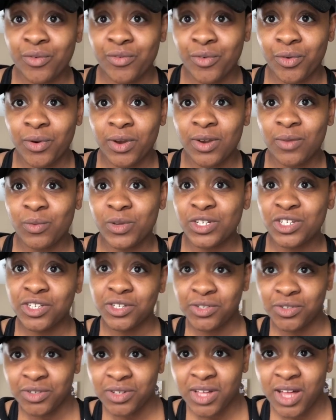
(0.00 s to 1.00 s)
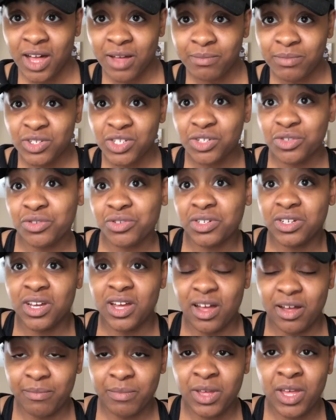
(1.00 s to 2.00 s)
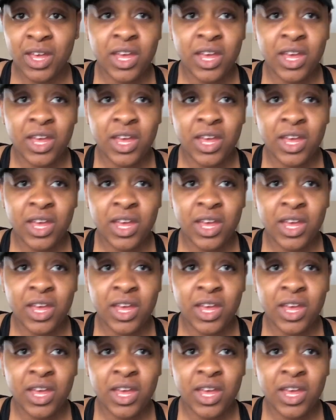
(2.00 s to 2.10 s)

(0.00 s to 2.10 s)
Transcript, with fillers: over it. When children come, children come.